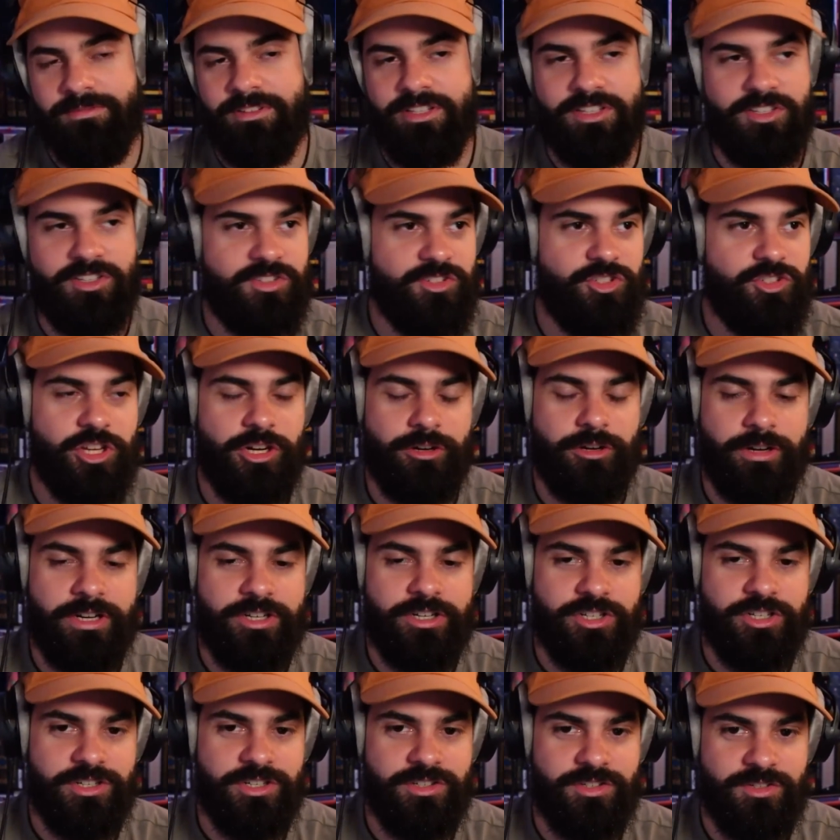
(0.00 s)
this
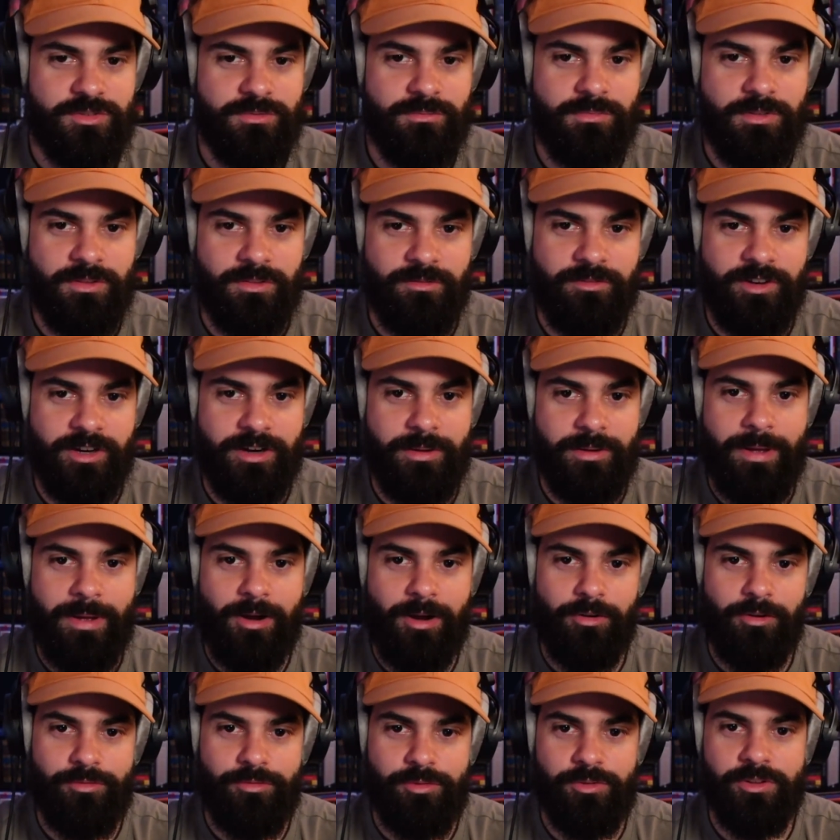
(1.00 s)
generation is very
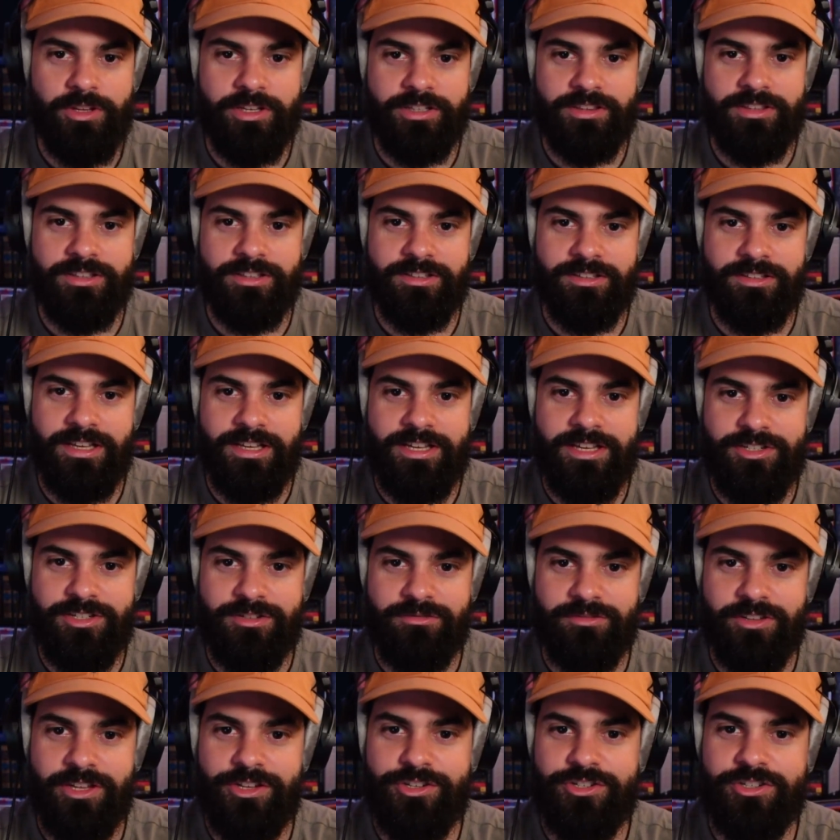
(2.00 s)
powerful, like the Age
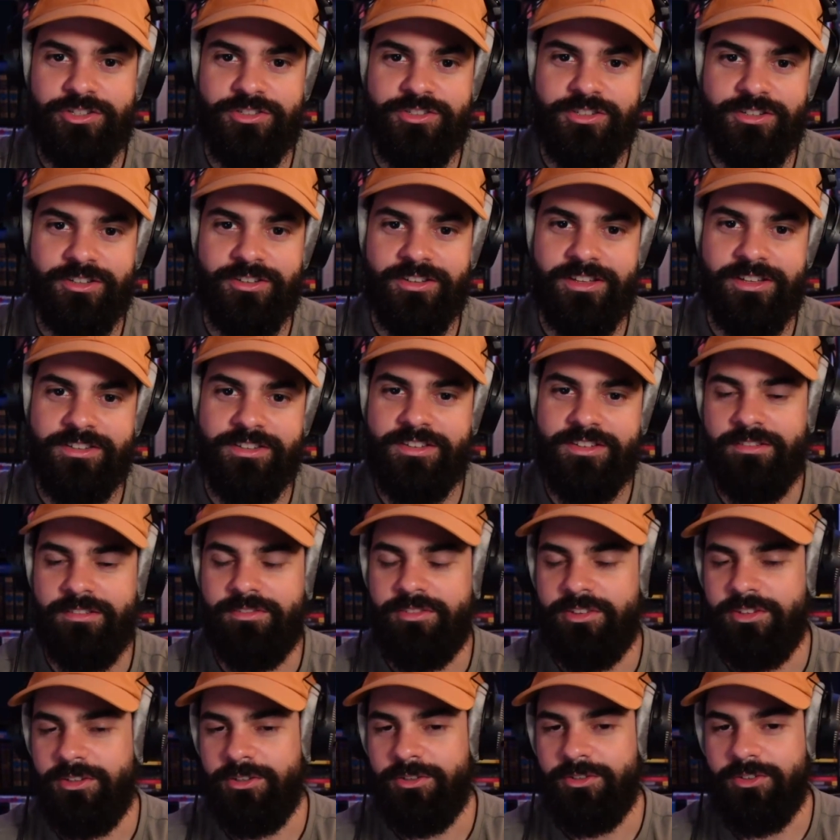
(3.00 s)
of Legends and all that stuff
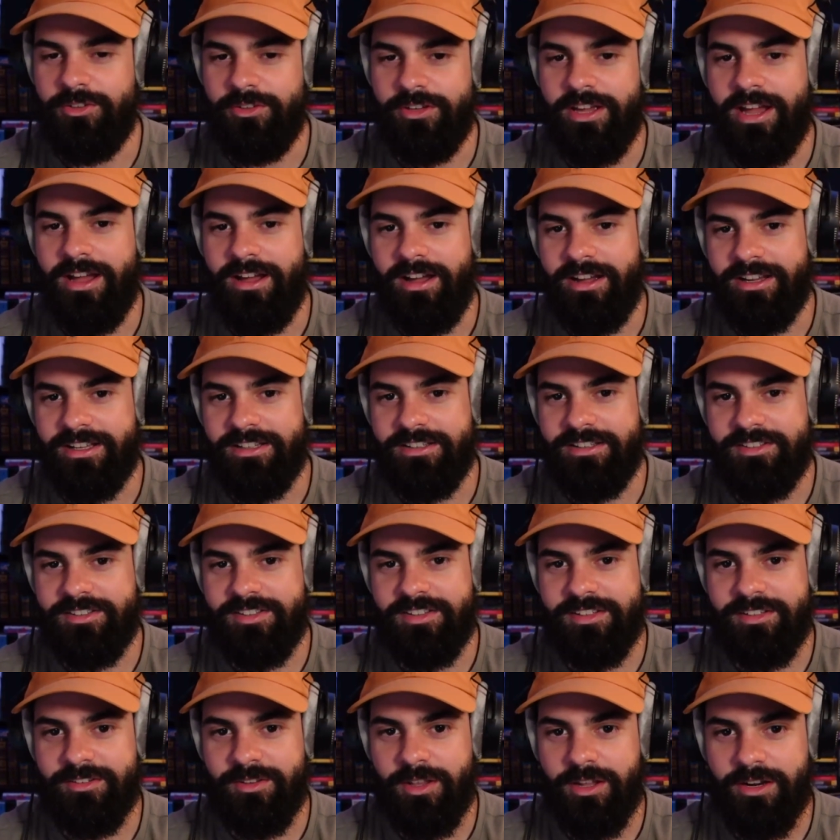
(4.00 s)
too. So yeah, I can
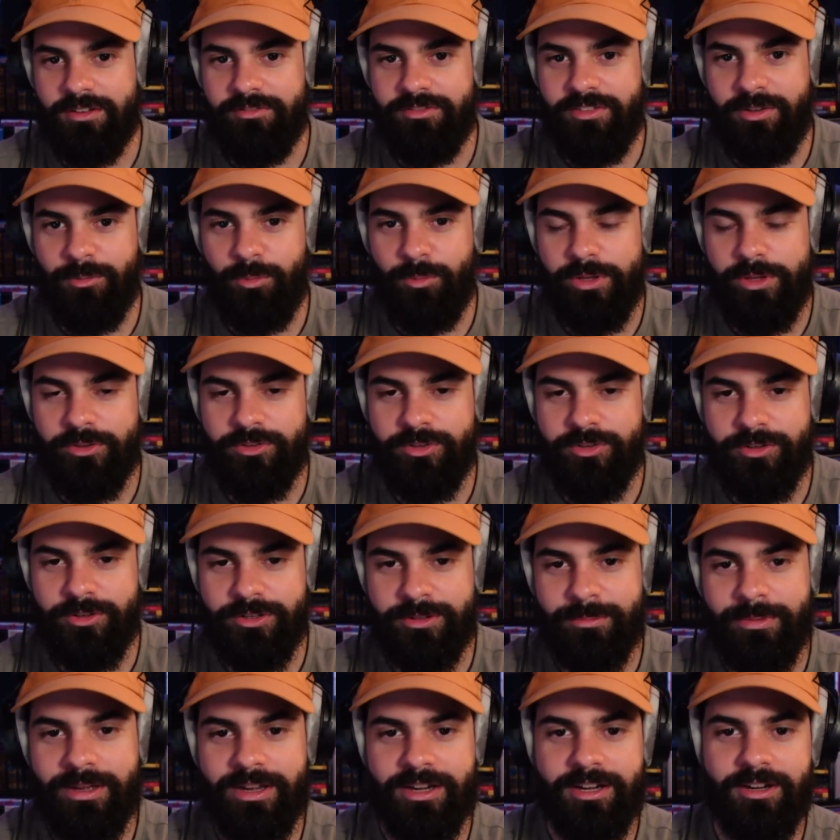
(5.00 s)
see a lot of the wheel
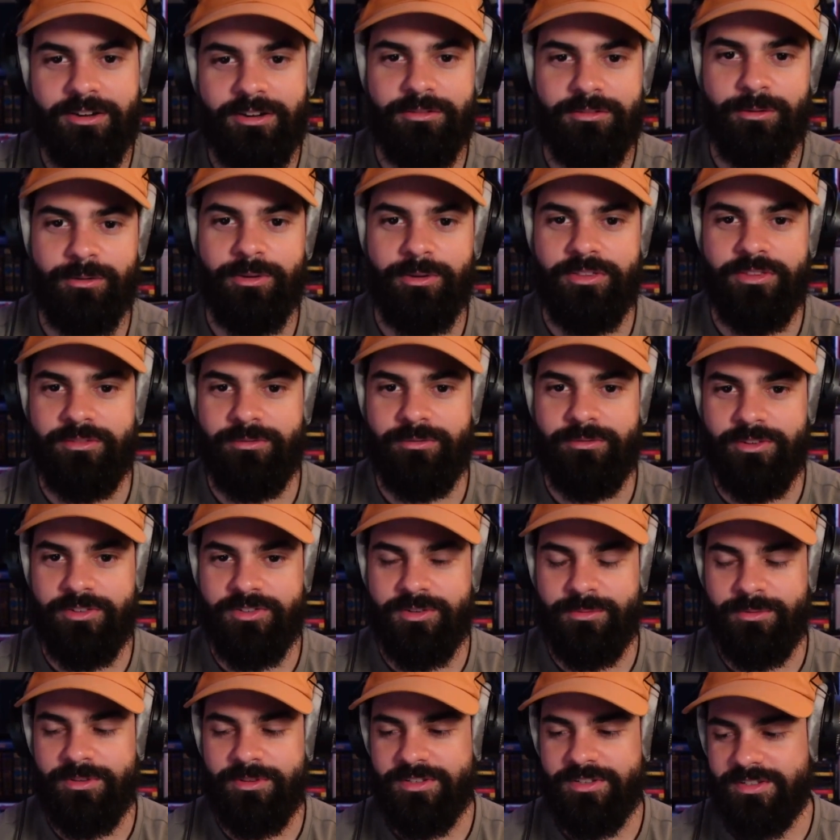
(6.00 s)
turning back over with
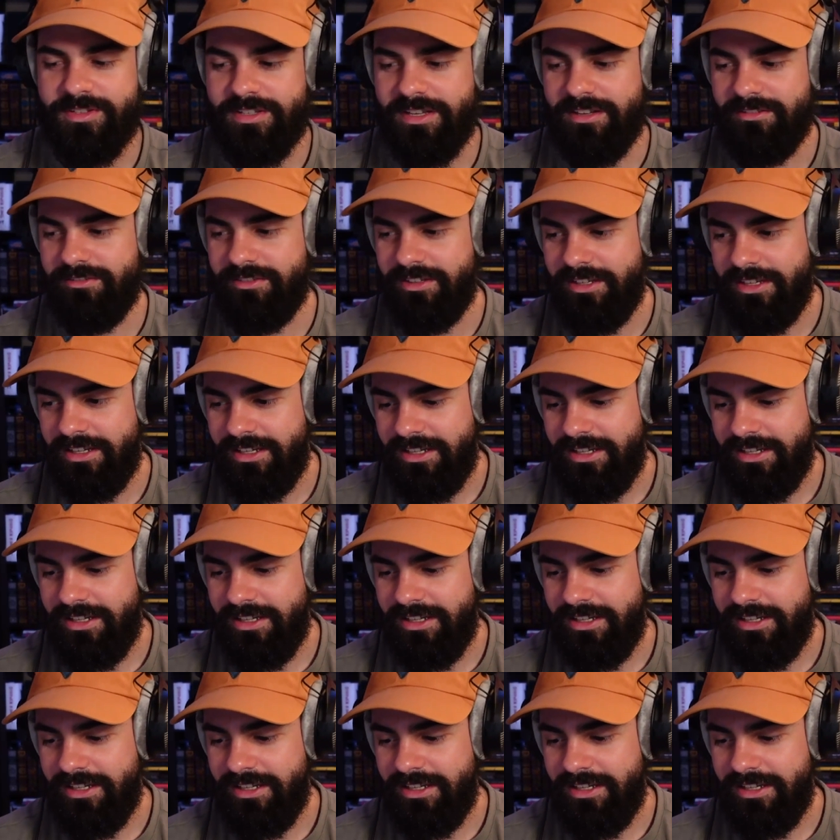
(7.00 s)
some of this stuff.